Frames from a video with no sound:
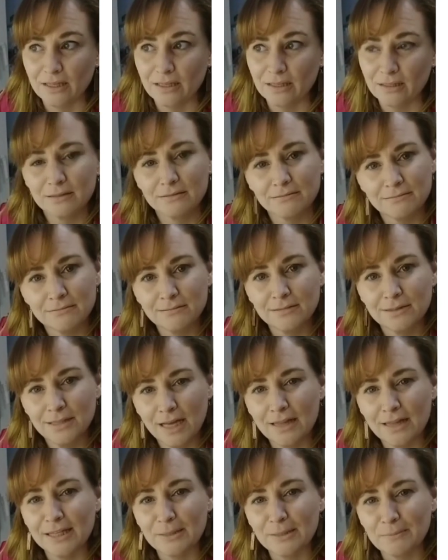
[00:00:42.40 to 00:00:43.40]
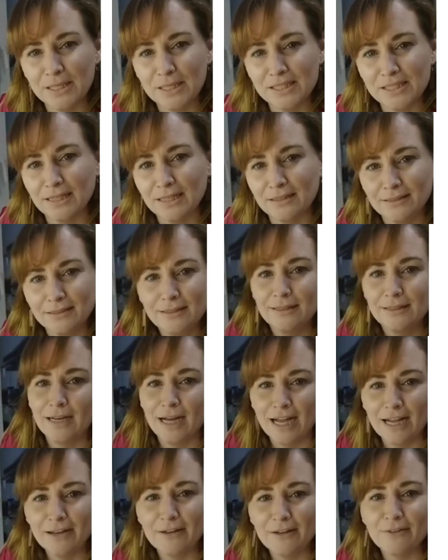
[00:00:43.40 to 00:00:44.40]
Okay, so here's my
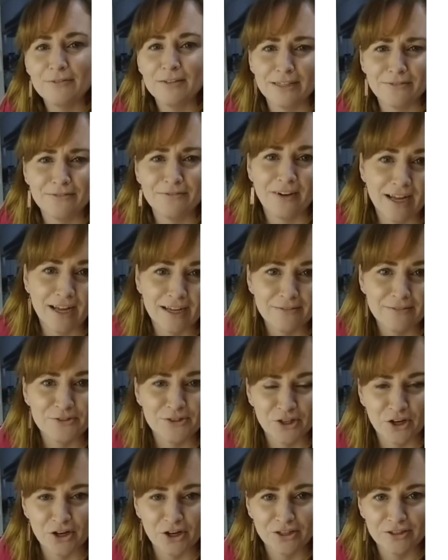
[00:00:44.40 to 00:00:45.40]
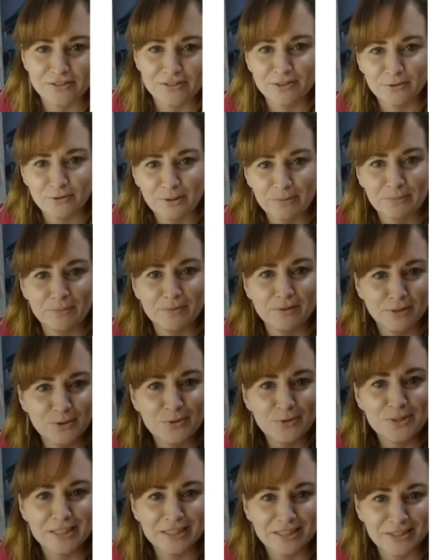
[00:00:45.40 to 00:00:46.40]
apple, and
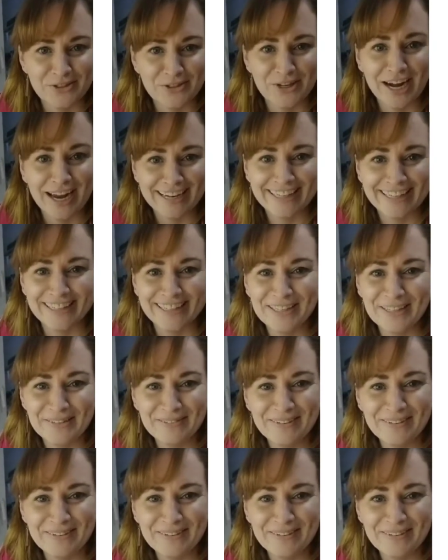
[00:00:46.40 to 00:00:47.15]
it's got a nice amount of